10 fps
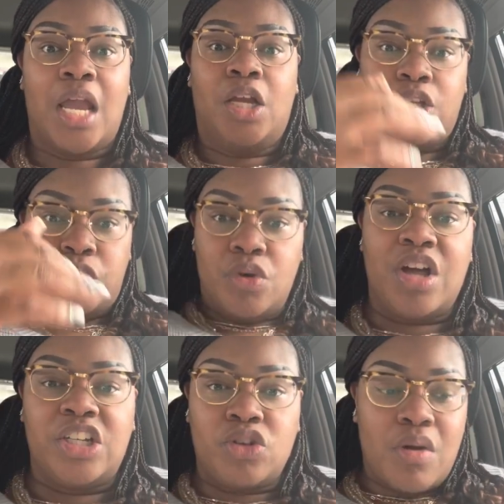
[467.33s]
You're
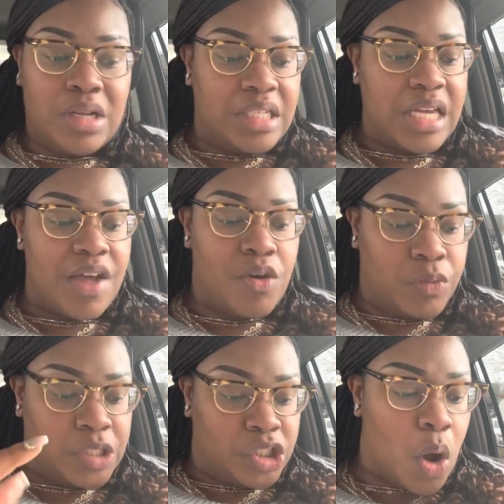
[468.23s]
going to join together
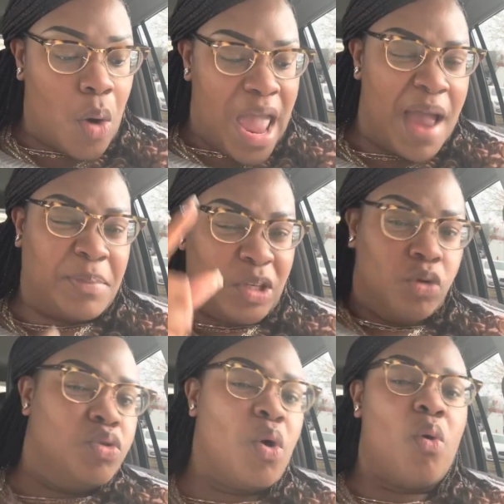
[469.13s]
with Joab, and
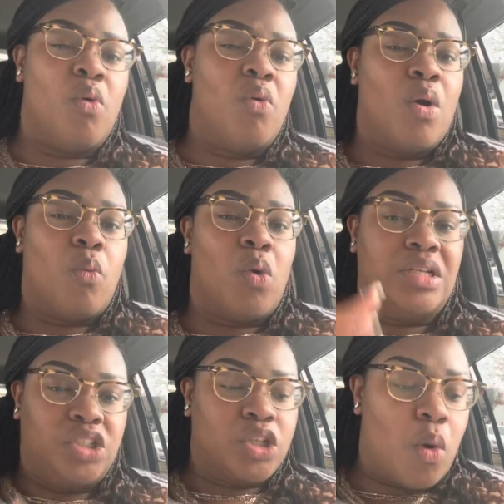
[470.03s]
you know
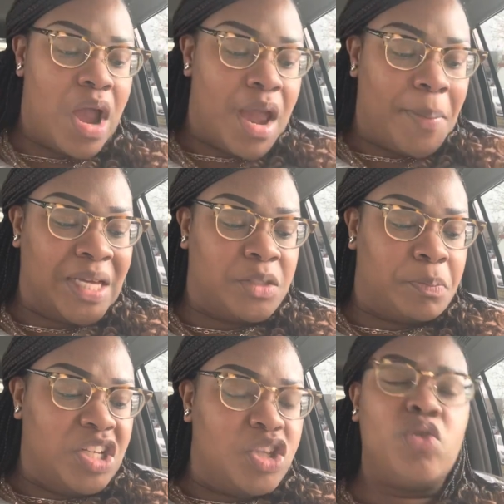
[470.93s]
what Joab has
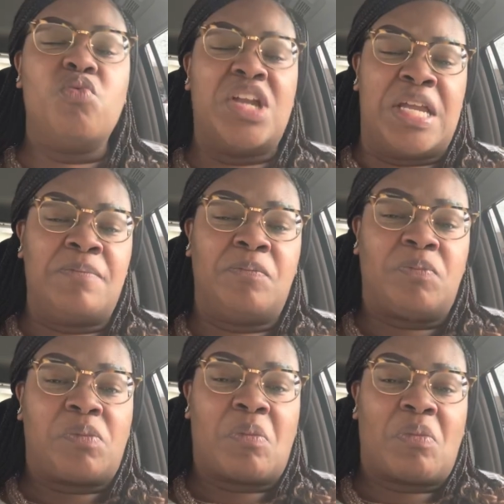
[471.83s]
been doing
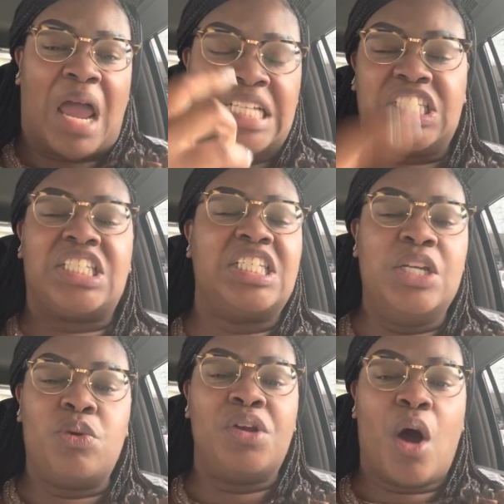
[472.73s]
in
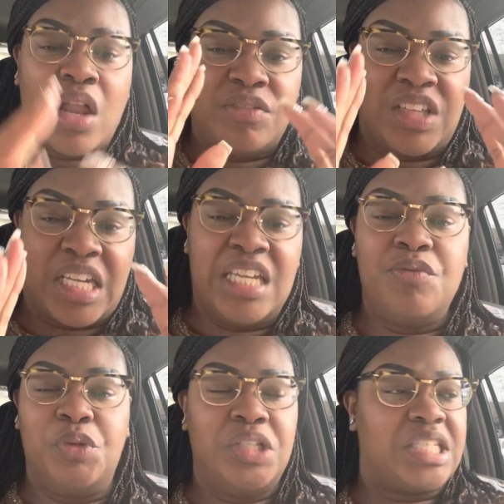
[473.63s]
secret, all of the
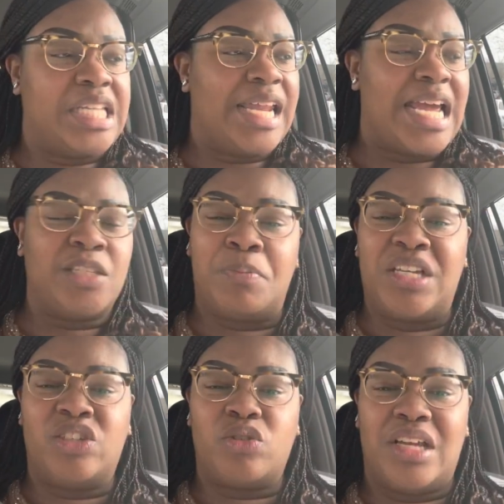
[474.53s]
evilness that has
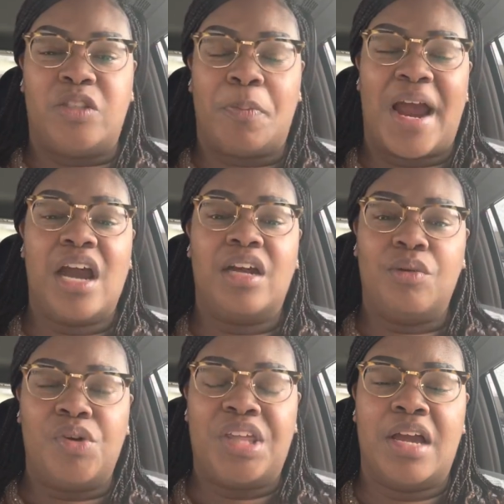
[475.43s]
been
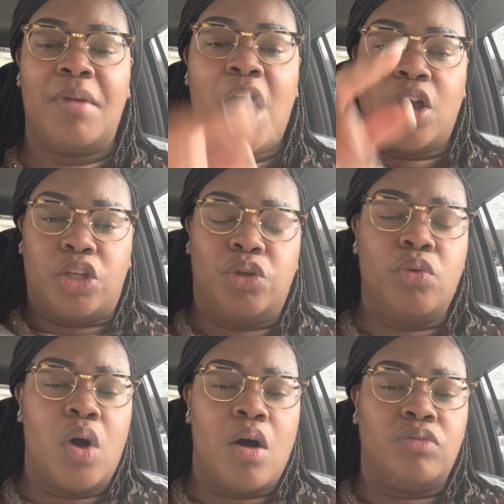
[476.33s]
transpiring with him.
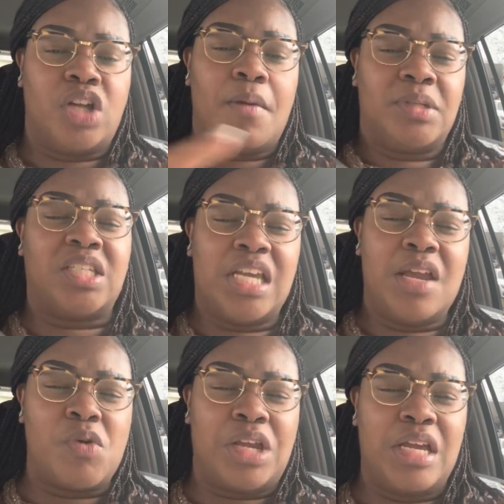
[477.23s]
You going to double
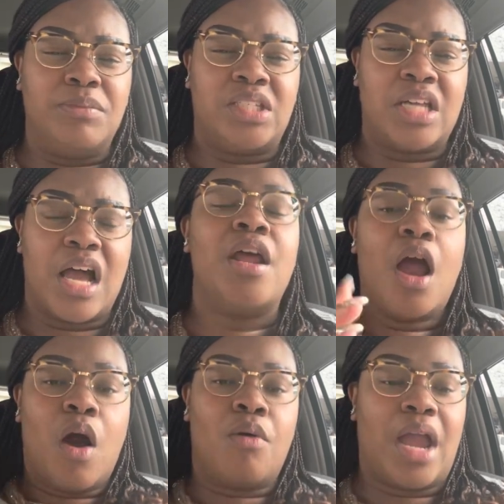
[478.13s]
team with him, son?
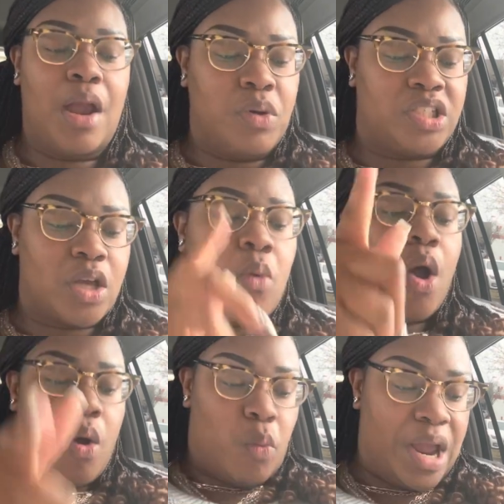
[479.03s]
Okay, well, so
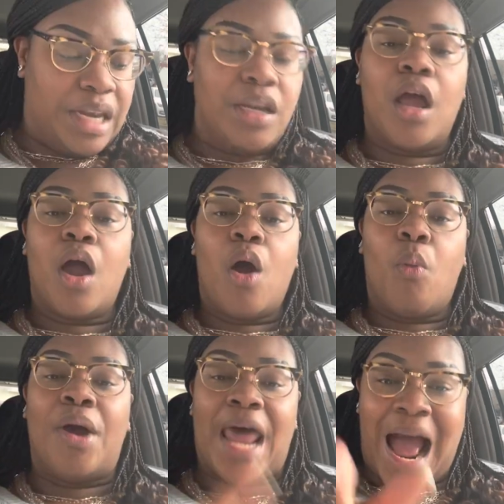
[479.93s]
when
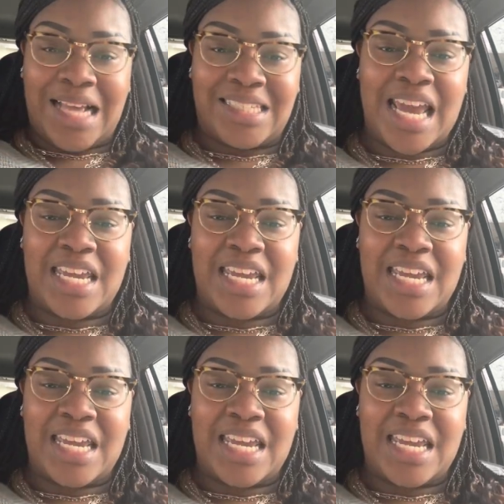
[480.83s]
I take